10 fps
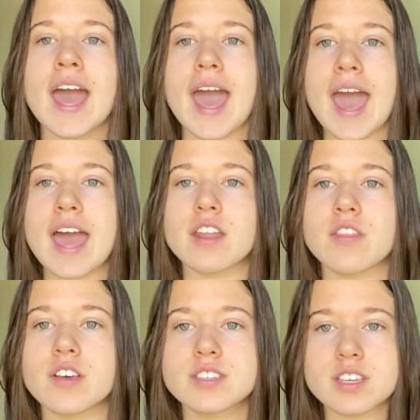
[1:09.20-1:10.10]
And
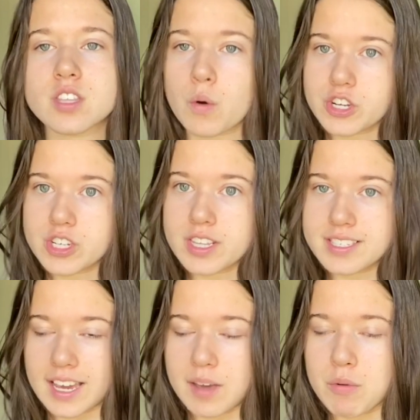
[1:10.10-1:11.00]
this is the question, the
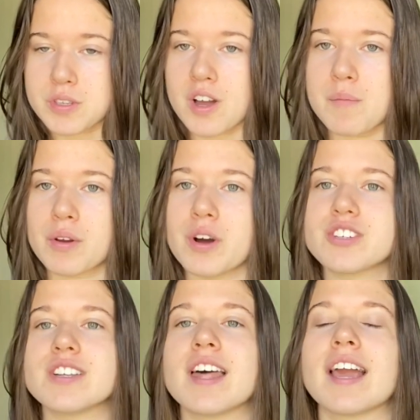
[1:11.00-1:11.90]
second most common
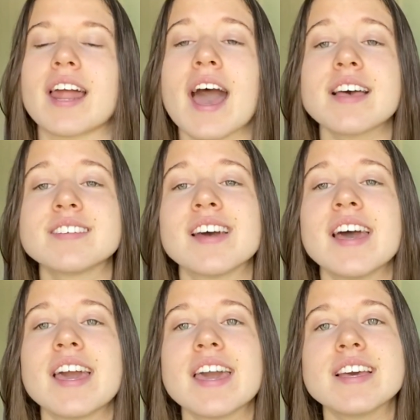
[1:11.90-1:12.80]
question that I get asked,
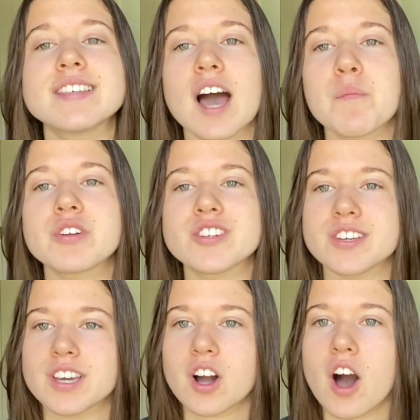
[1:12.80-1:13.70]
is how much
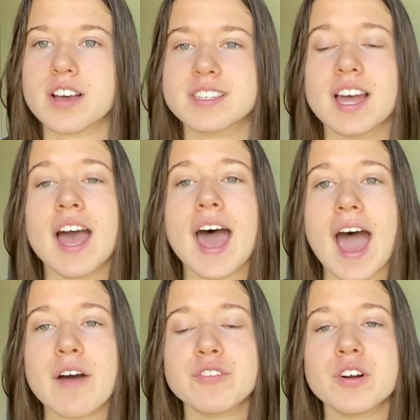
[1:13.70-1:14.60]
does it cost?
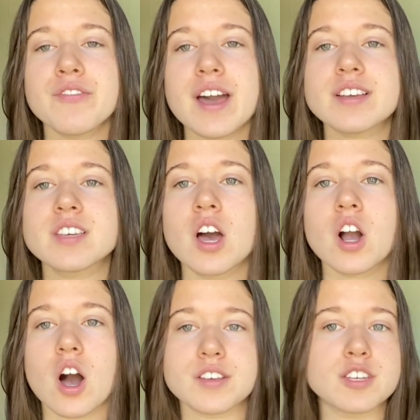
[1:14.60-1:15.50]
After Effects
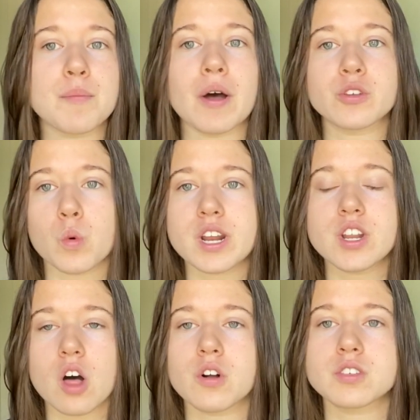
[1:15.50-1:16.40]
costs about
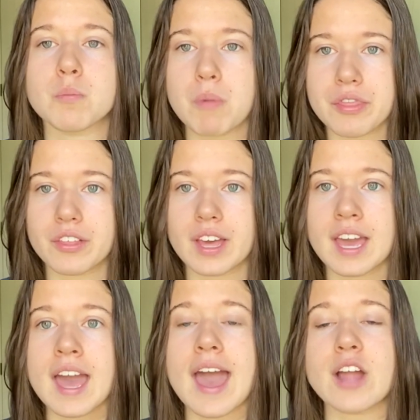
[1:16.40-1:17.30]
$20 monthly.